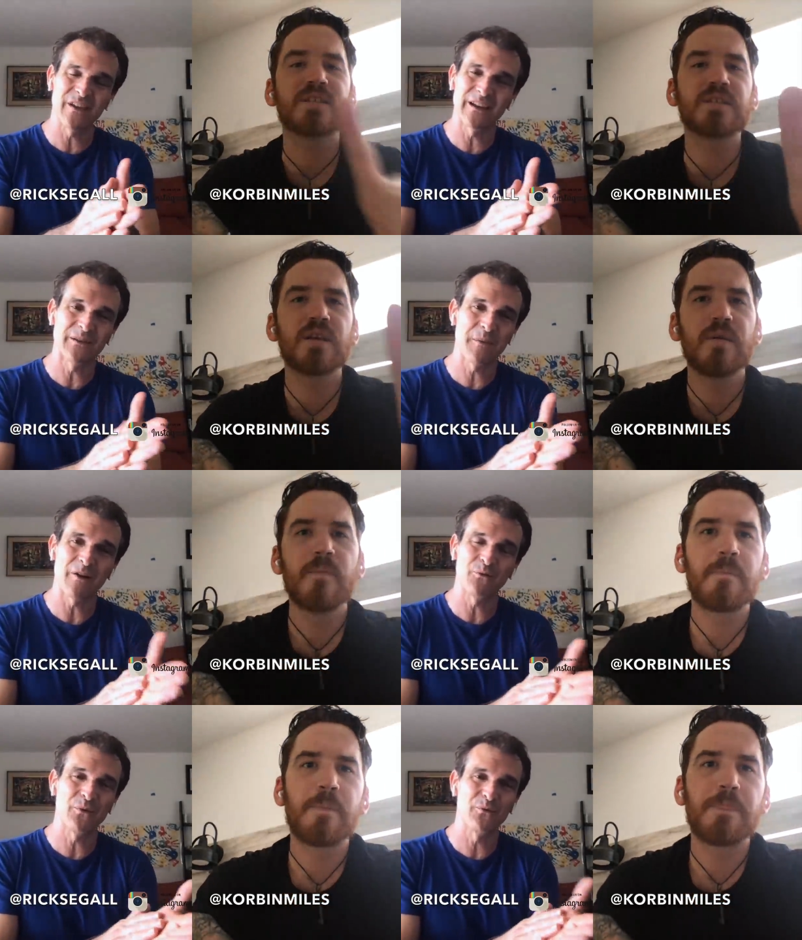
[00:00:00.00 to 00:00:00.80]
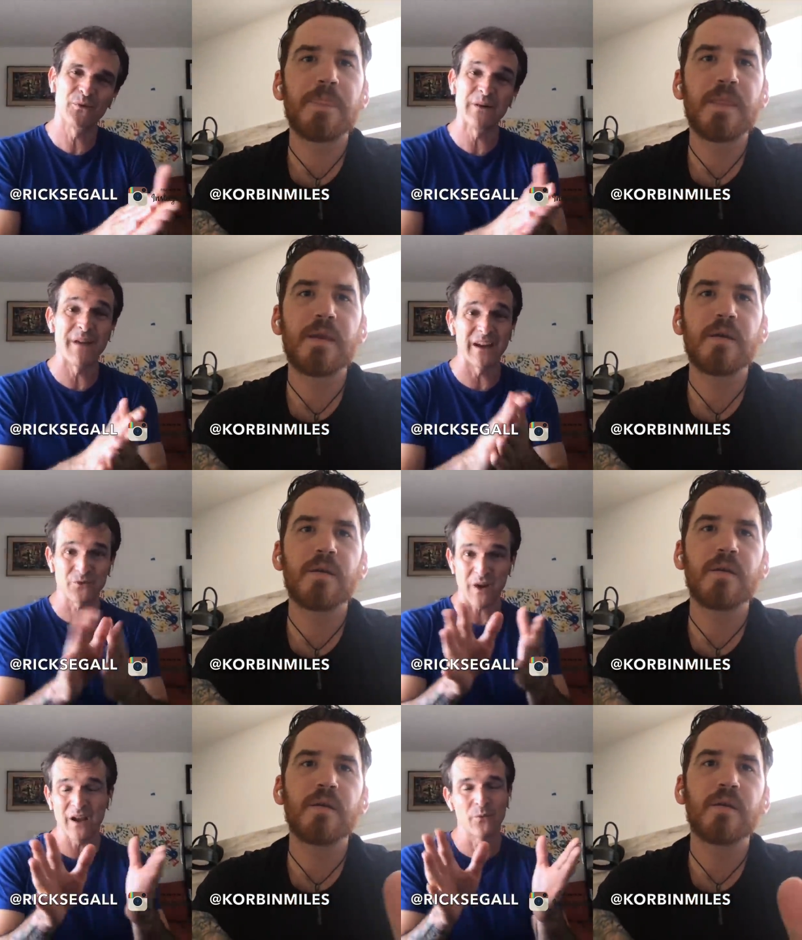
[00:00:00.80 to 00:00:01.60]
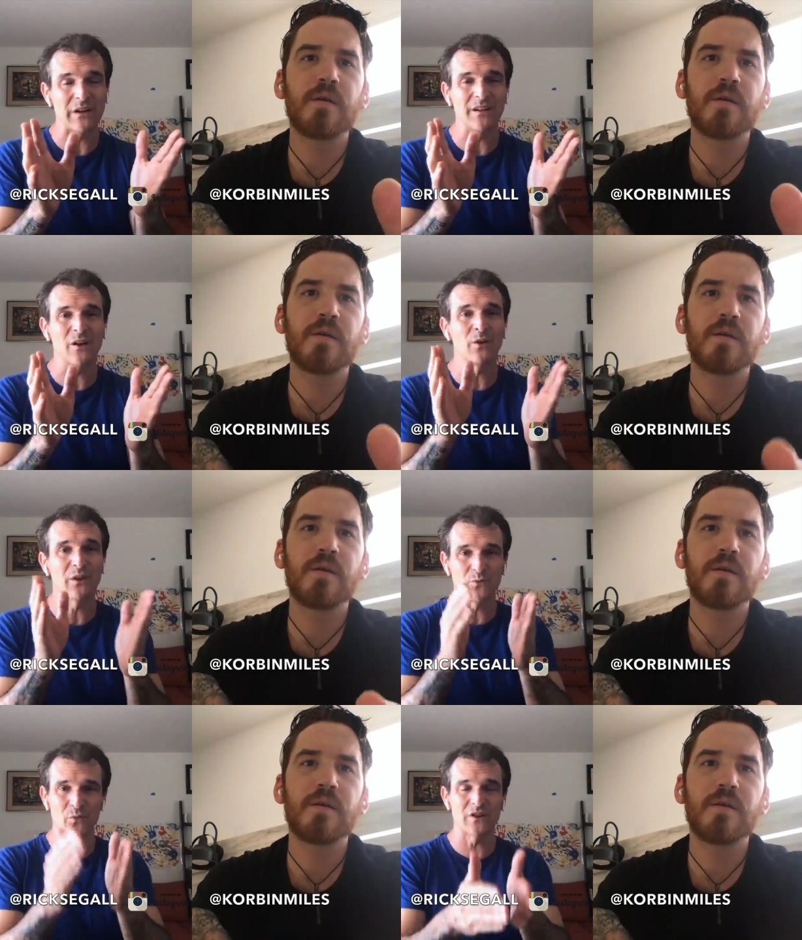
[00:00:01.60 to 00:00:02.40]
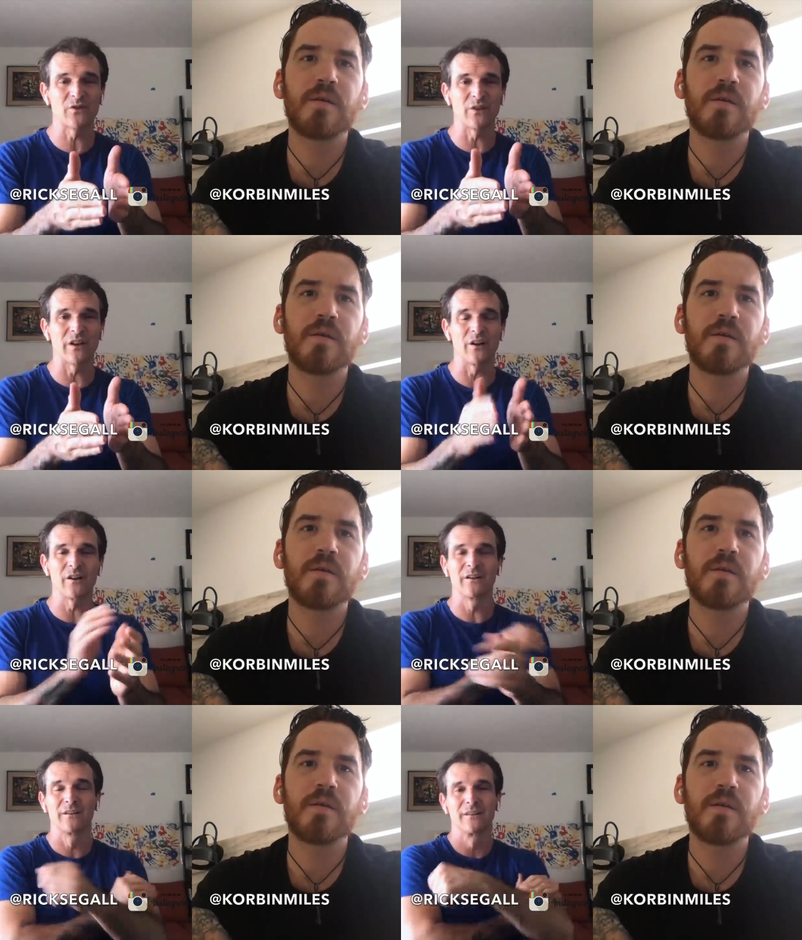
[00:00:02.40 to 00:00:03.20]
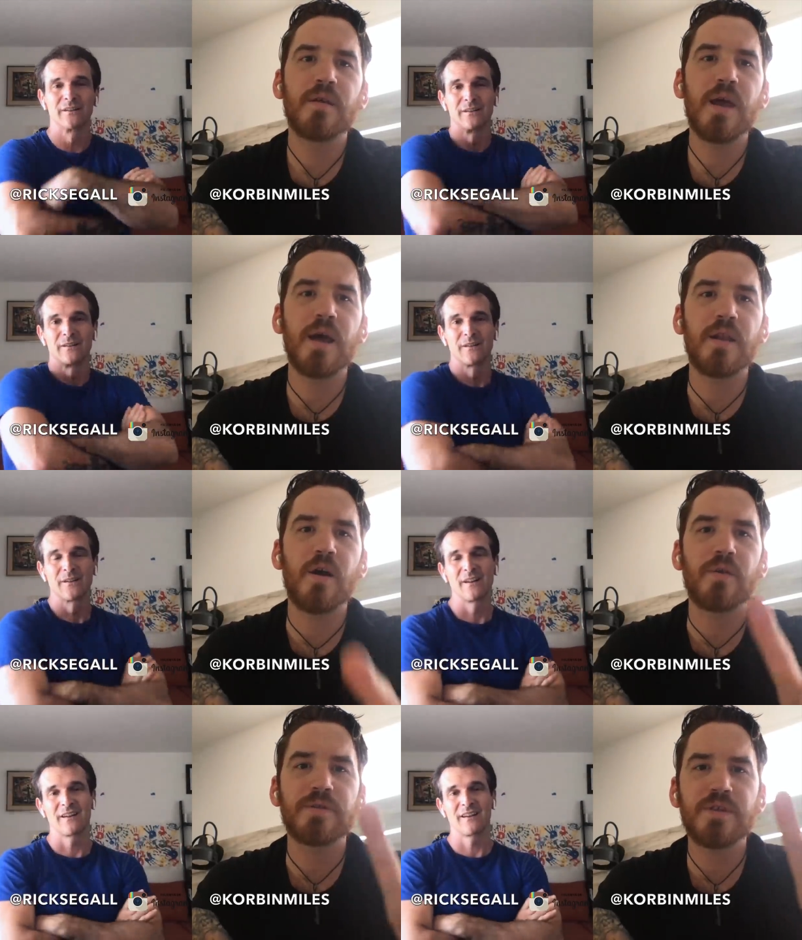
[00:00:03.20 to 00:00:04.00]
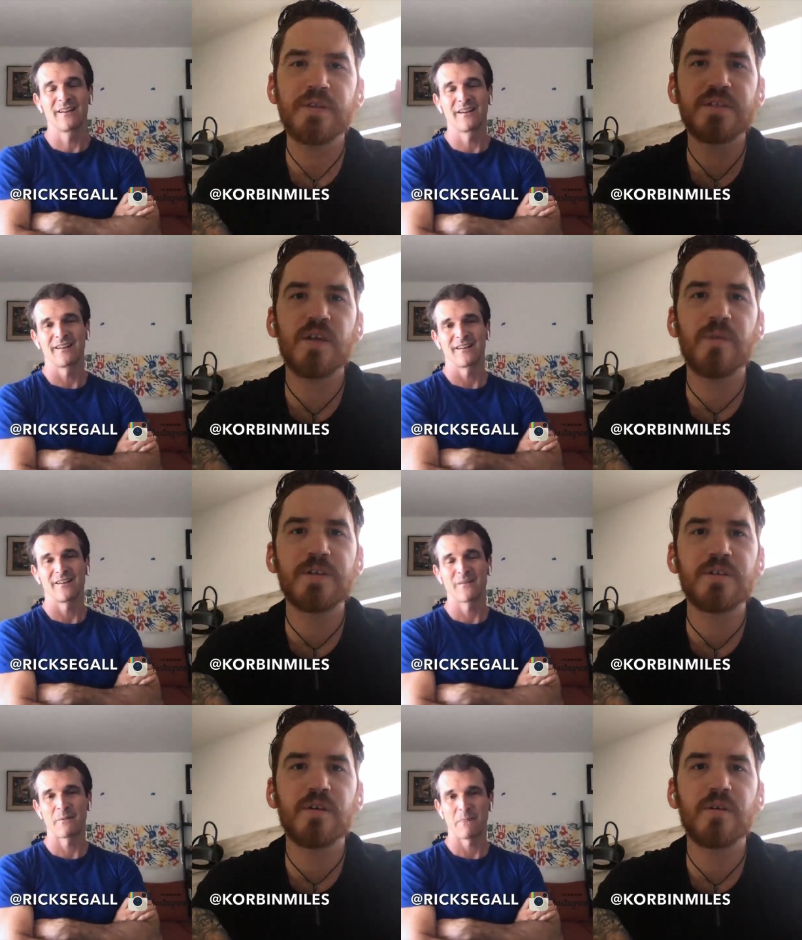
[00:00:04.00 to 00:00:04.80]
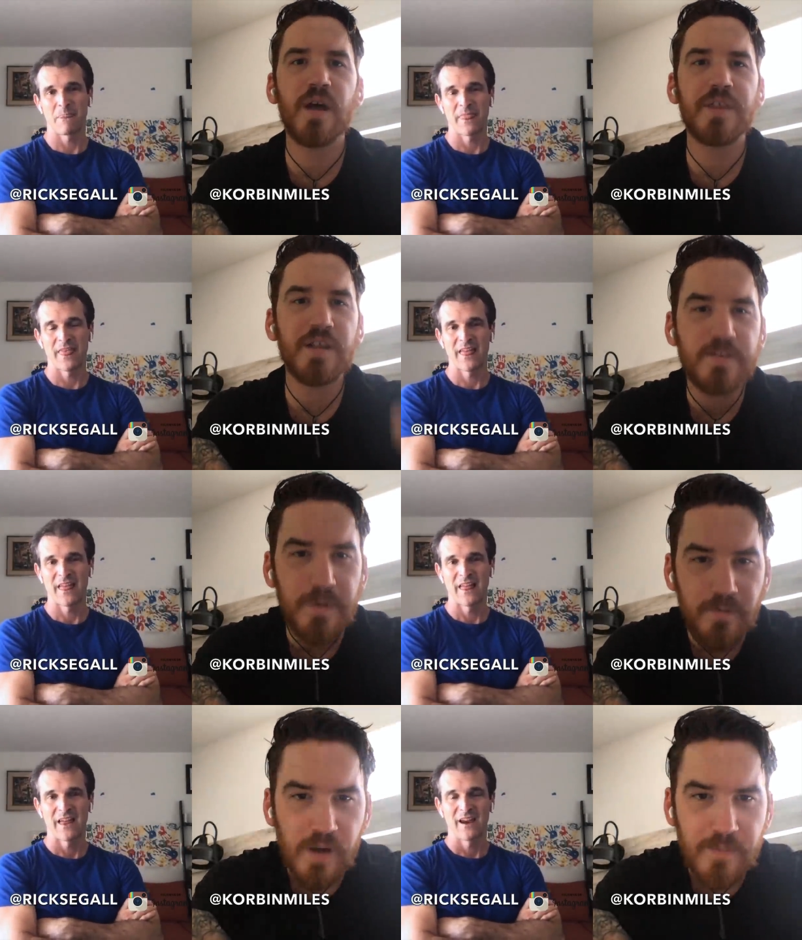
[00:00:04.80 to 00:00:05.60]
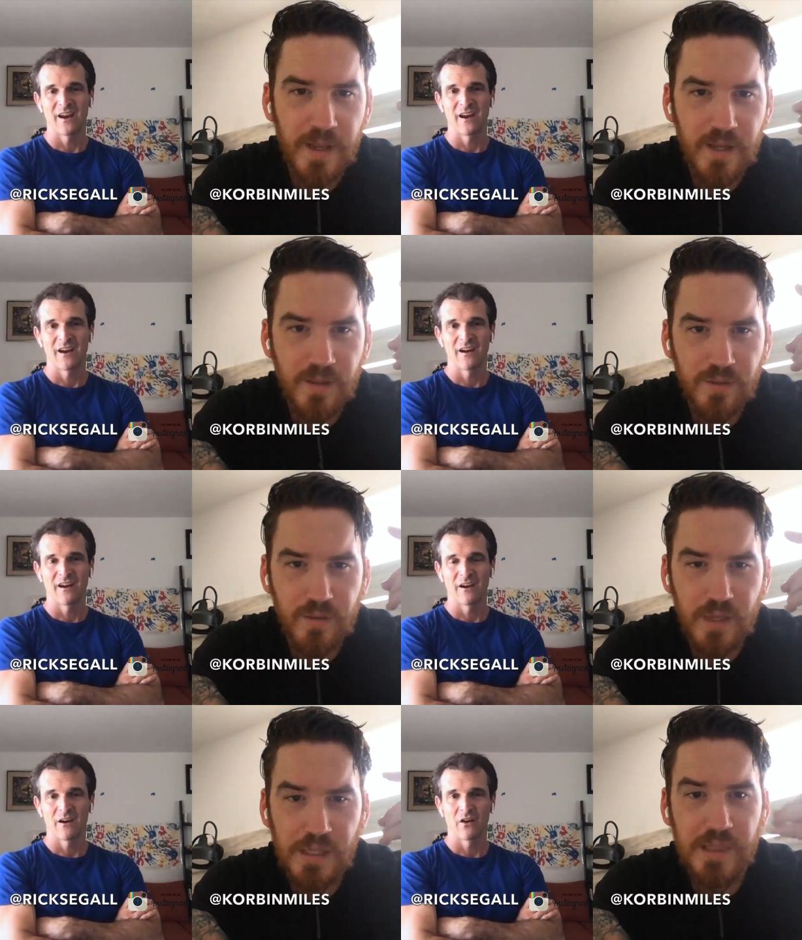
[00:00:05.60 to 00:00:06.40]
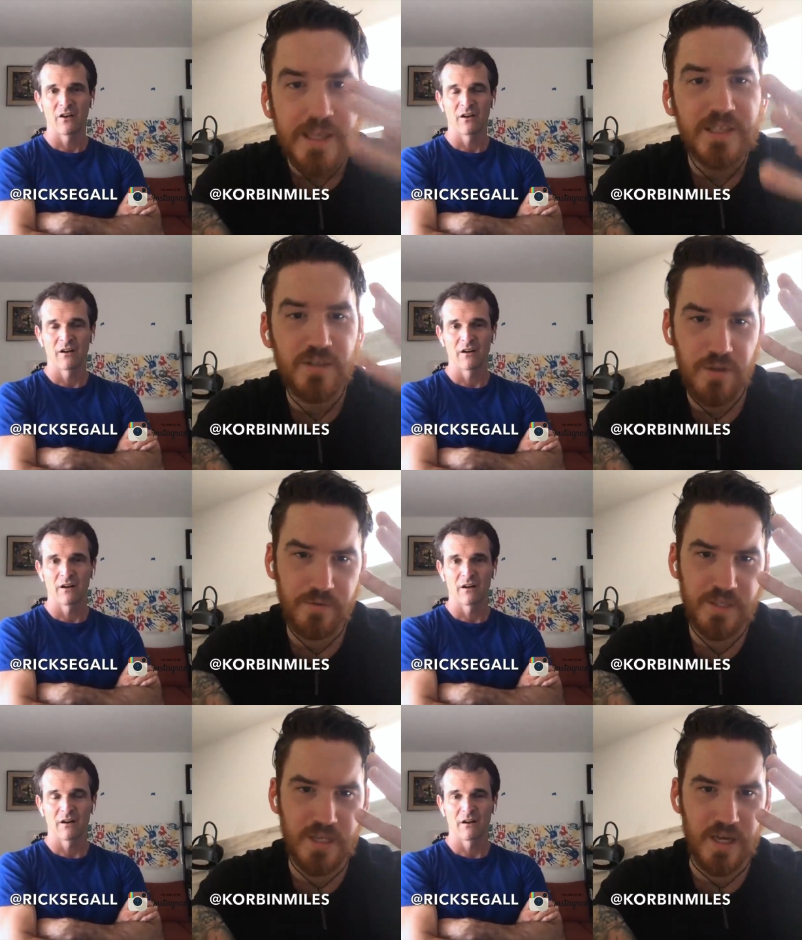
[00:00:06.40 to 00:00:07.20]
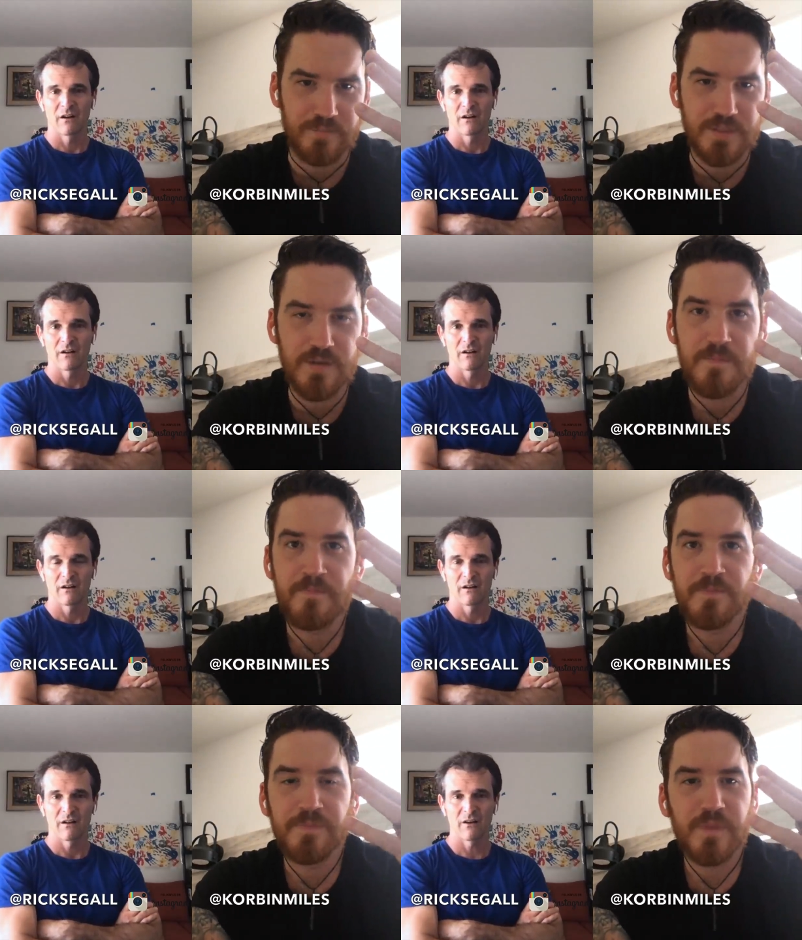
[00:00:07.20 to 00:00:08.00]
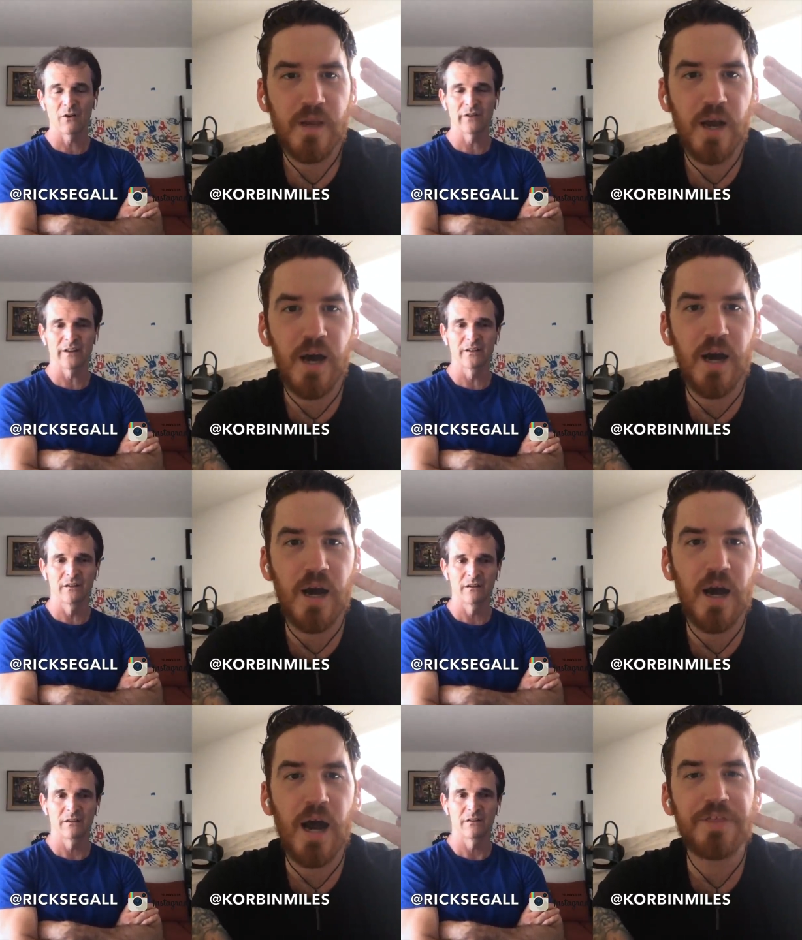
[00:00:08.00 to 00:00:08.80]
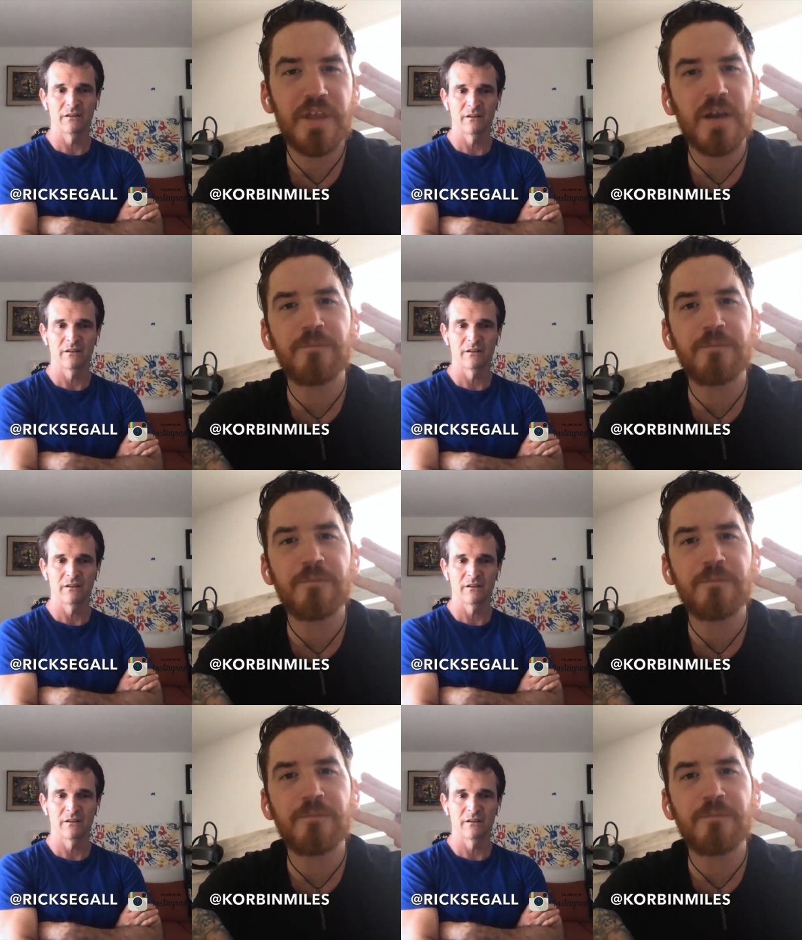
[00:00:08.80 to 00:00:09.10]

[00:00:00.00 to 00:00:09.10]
Speaker 1: thinking about remakes, right? We need to go to the original here.
Speaker 2: Yeah, no. So this is the original. I think it's been remade at least three times.
Speaker 1: Okay. Uh, I think a